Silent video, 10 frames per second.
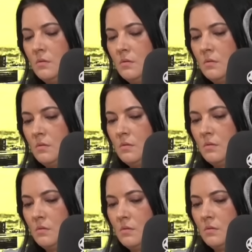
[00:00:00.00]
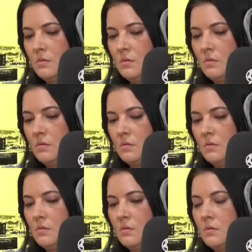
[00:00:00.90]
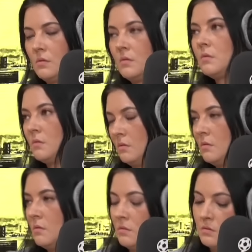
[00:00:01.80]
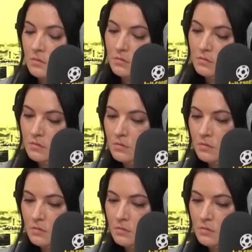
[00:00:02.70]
(silent)